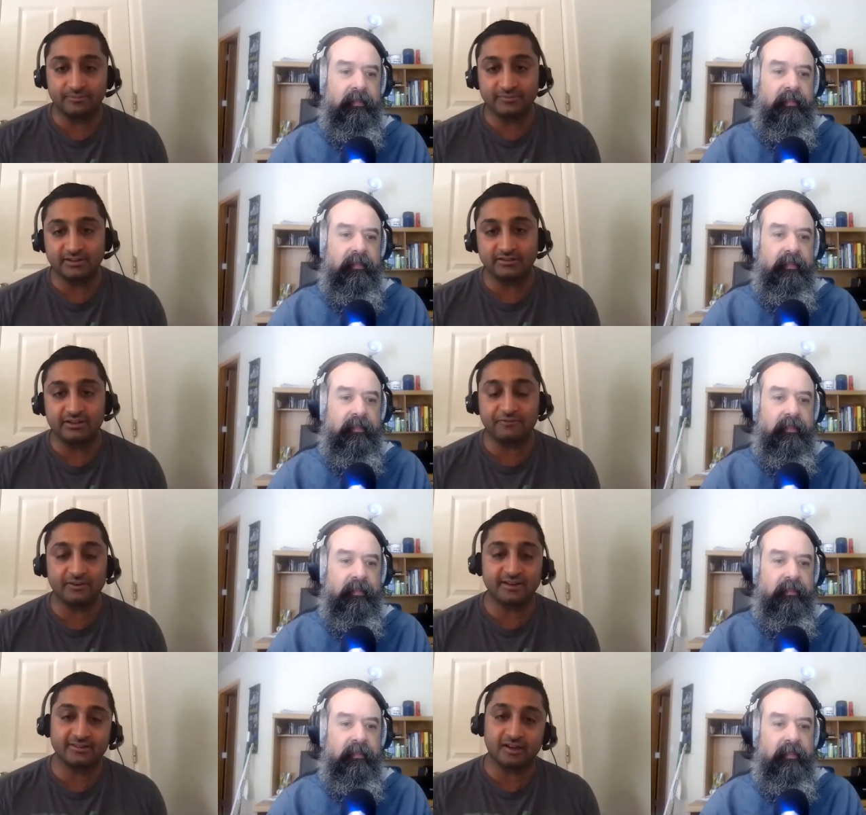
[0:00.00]
Speaker 1: different
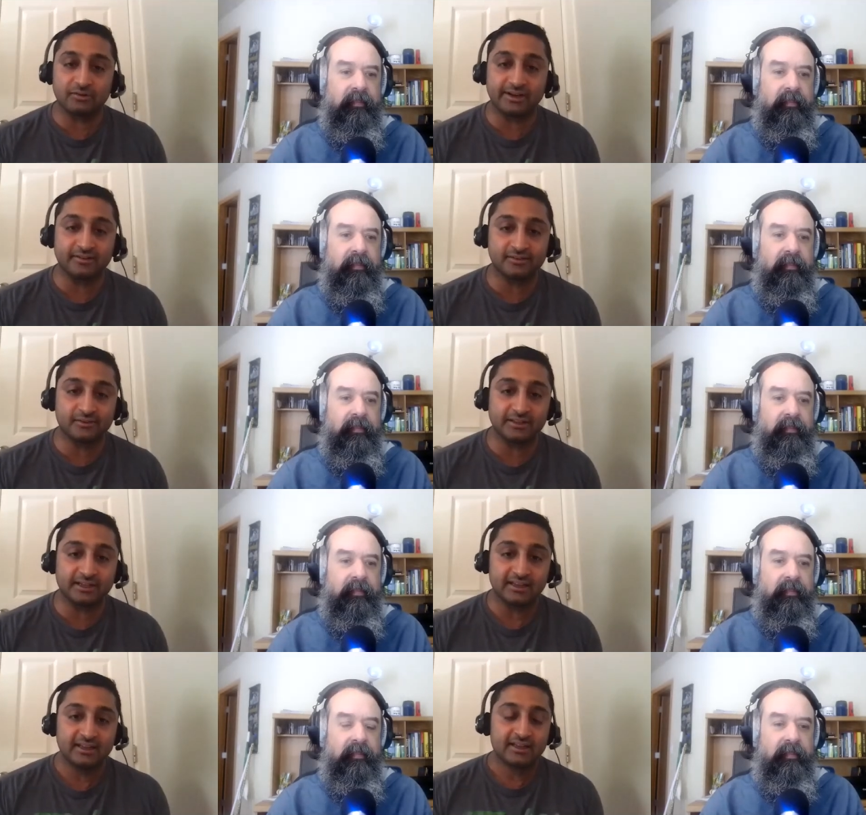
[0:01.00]
accelerators. So I think
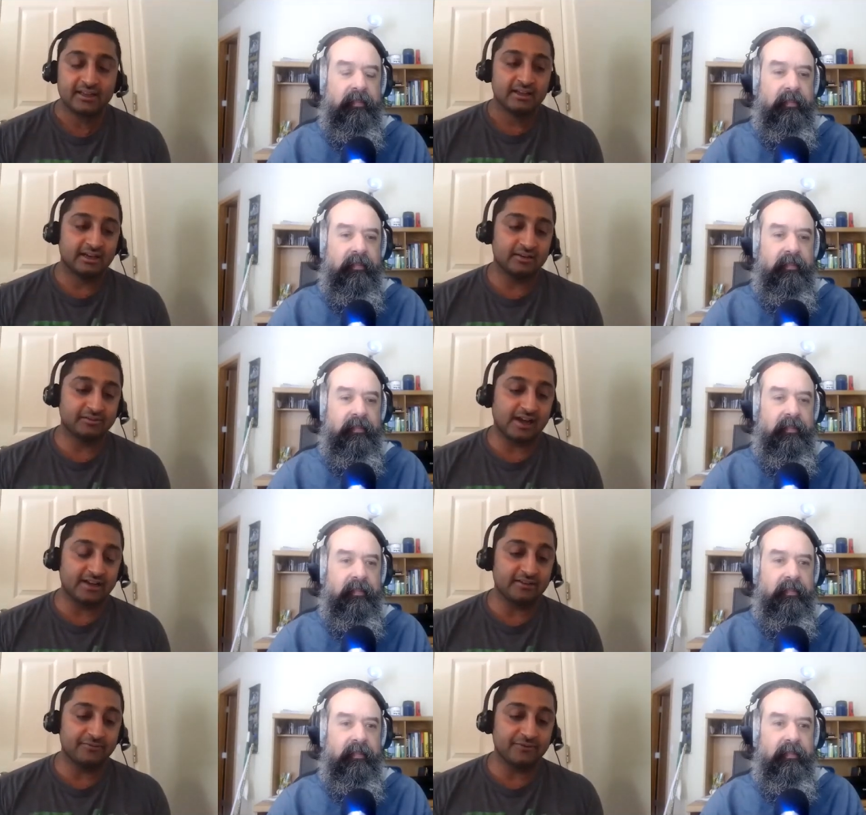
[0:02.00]
talking
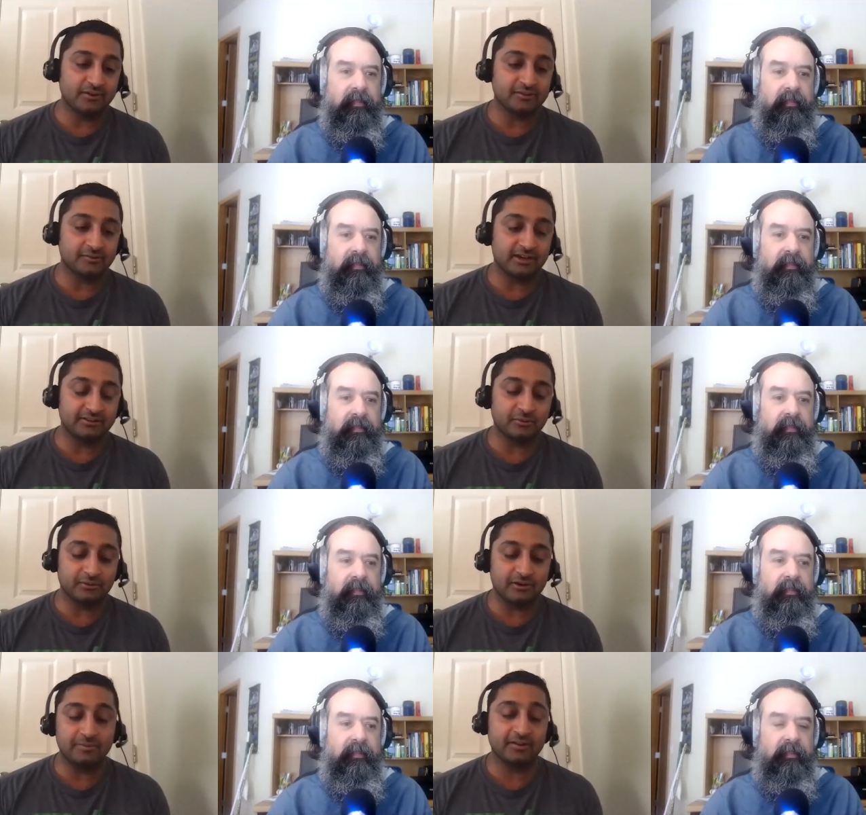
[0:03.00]
to folks that have gone through it will
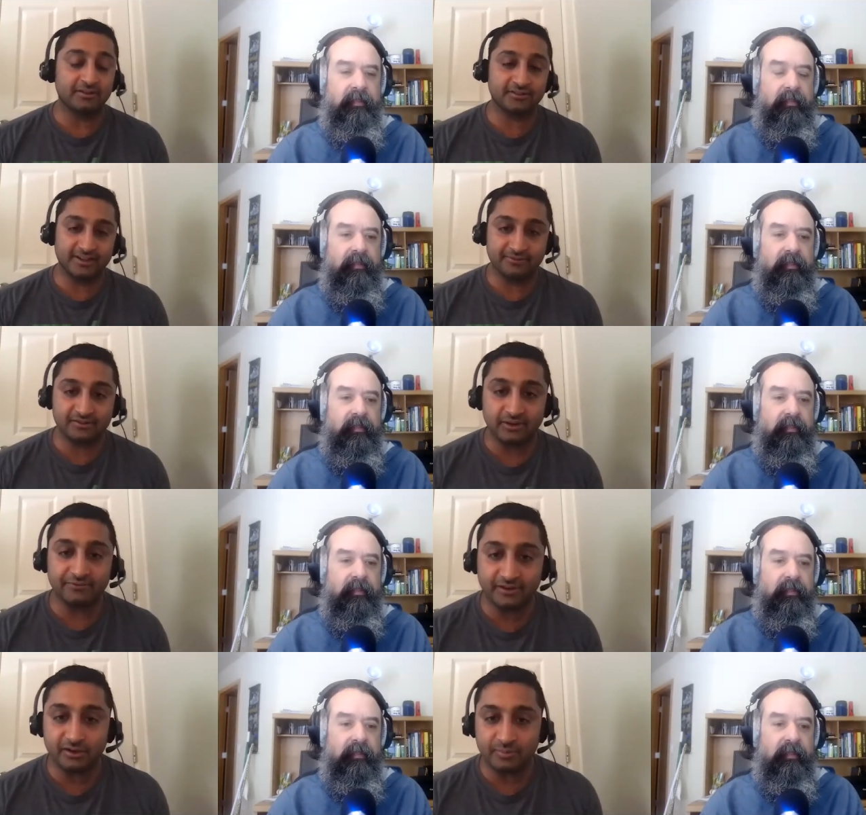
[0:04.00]
help you understand if it's right for
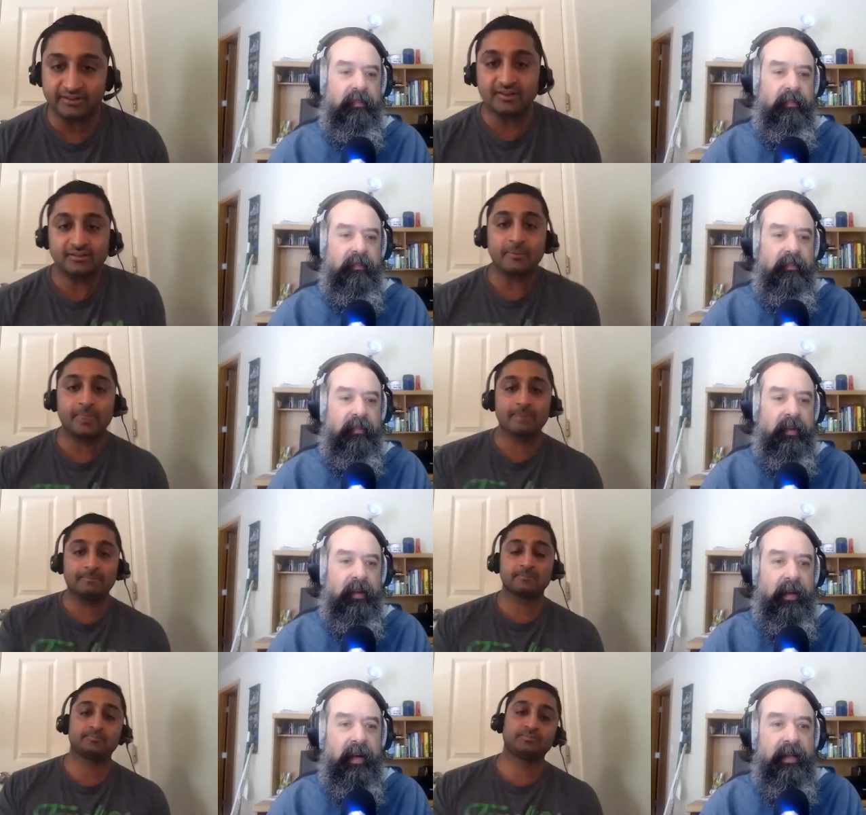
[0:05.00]
your business.
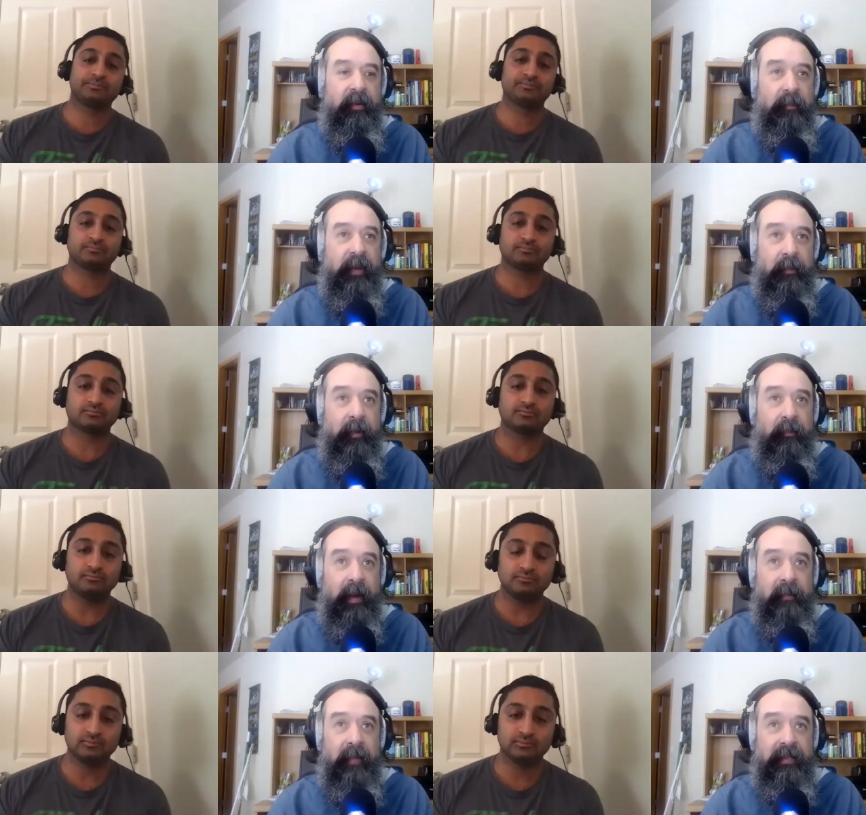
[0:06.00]
Speaker 2: I think what people
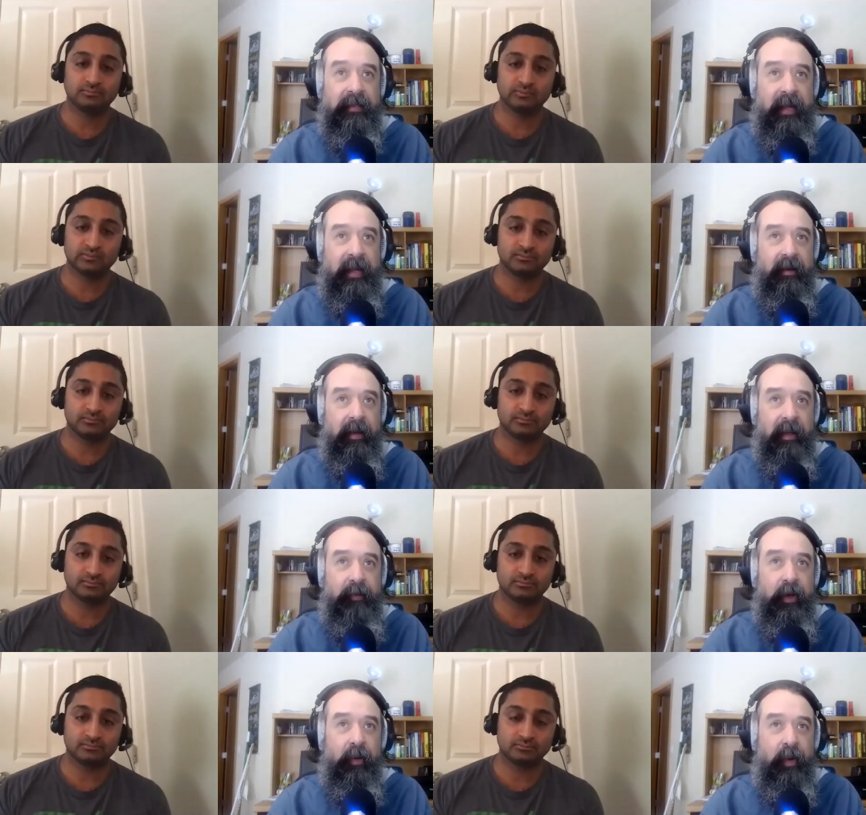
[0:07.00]
might miss is like, if
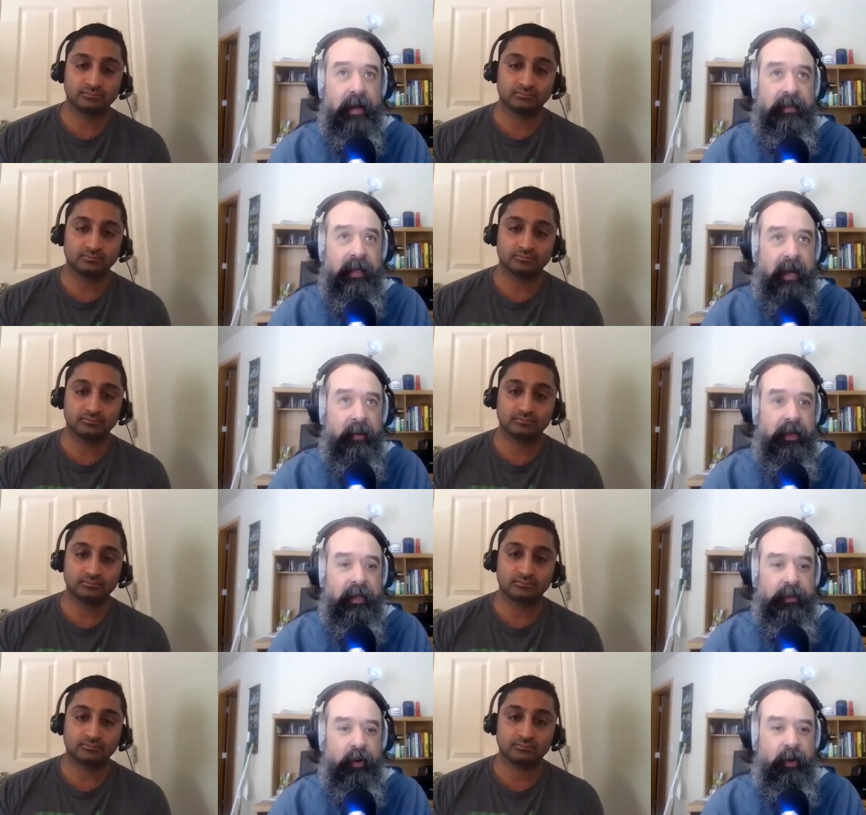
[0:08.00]
you go to YC Combinator
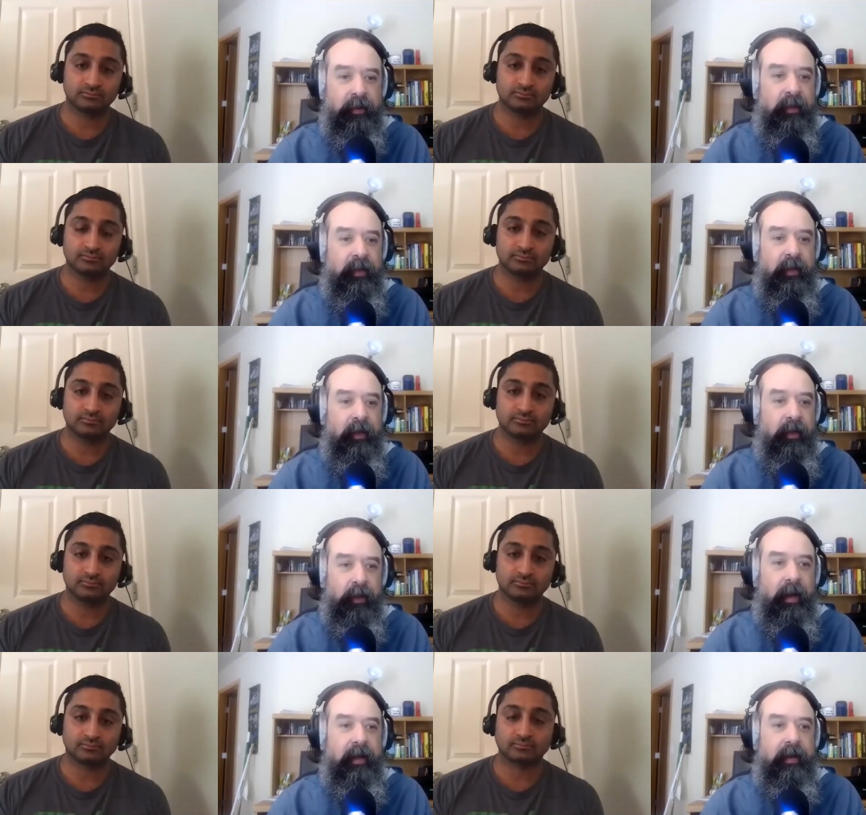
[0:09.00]
Techstars,
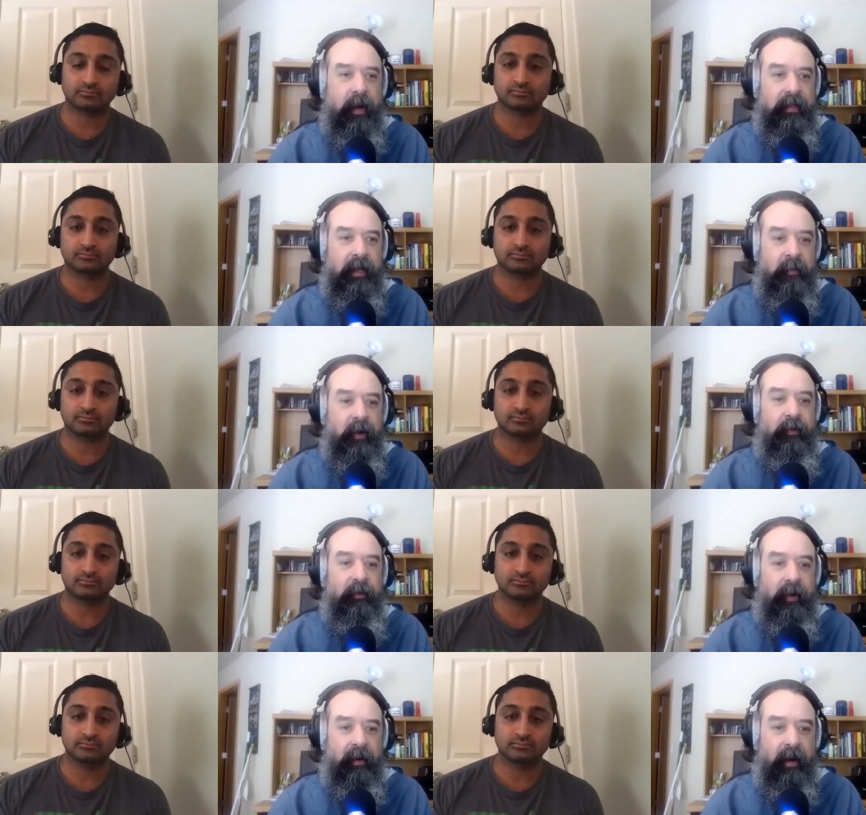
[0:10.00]
you're like a YC
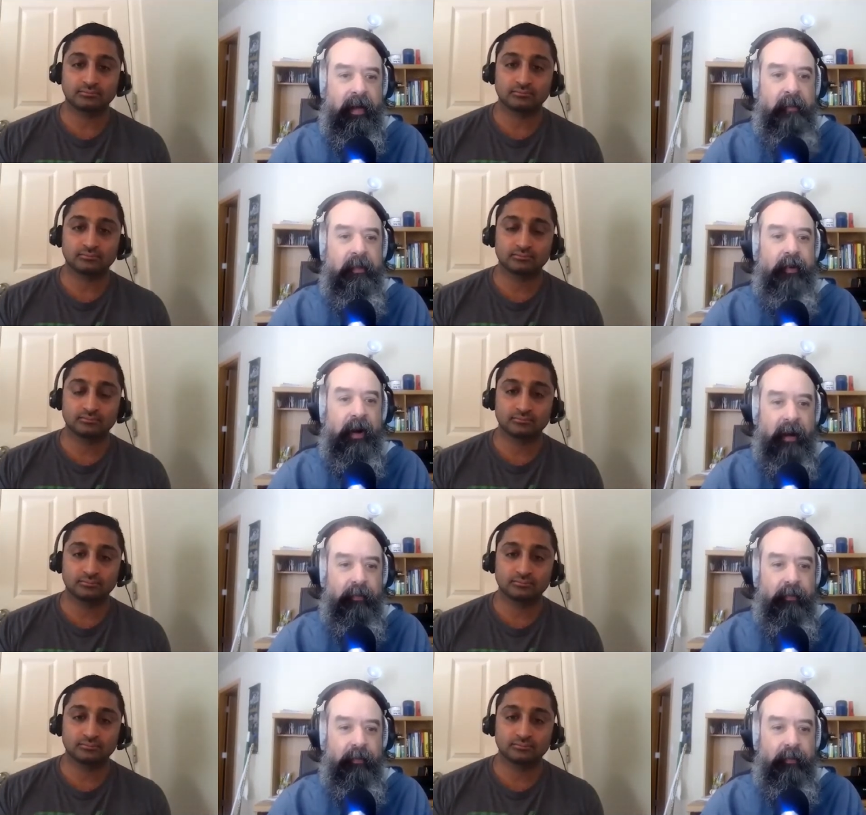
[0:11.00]
company for life,